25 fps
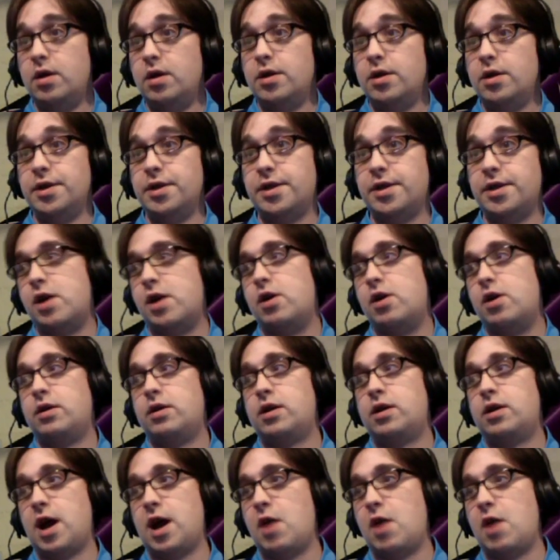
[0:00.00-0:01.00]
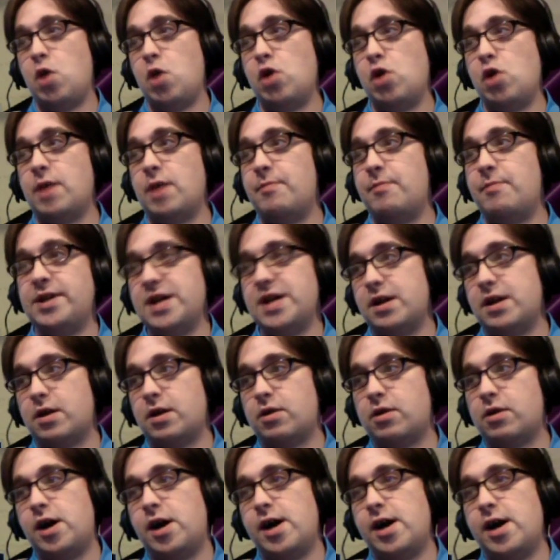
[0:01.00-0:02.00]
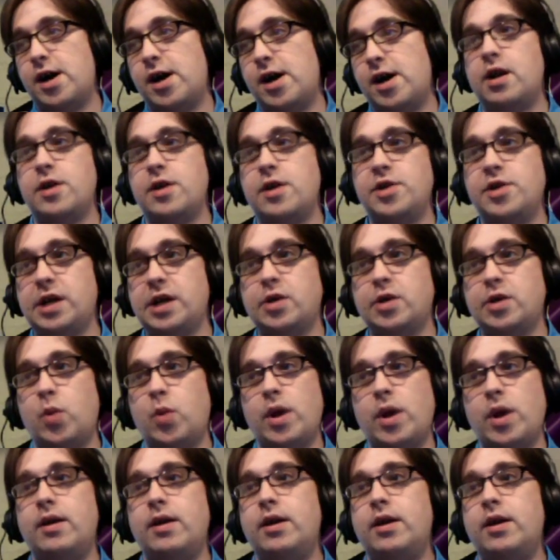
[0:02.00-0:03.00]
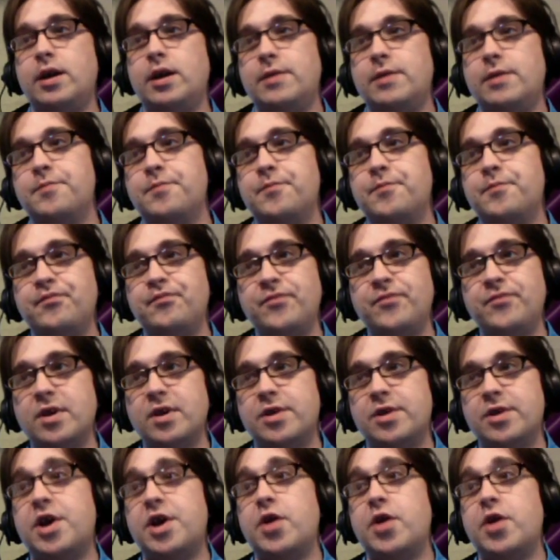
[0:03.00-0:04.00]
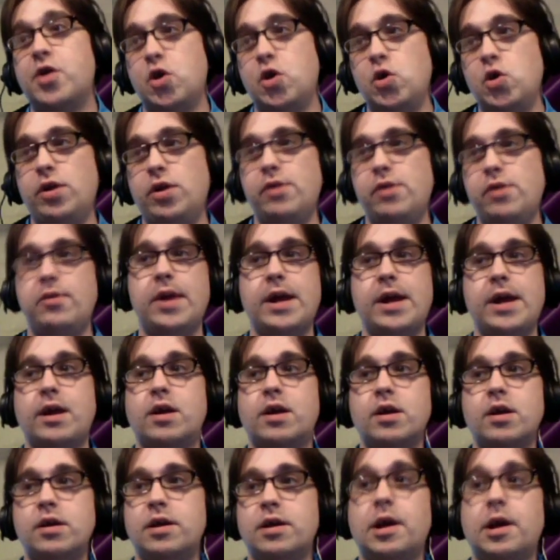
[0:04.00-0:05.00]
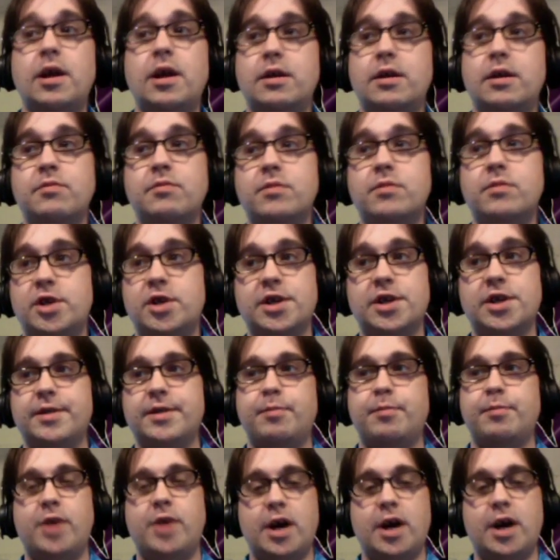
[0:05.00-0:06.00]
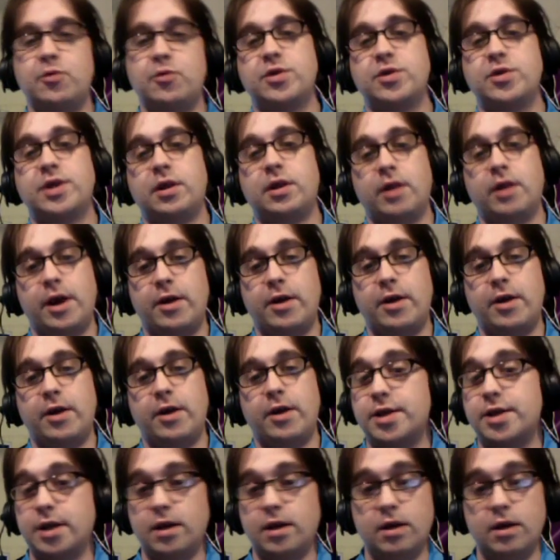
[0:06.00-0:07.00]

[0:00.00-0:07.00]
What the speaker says: So I woke up at 10 o'clock, and I checked Twitter and saw the Hulu link, and just thought it was hilarious.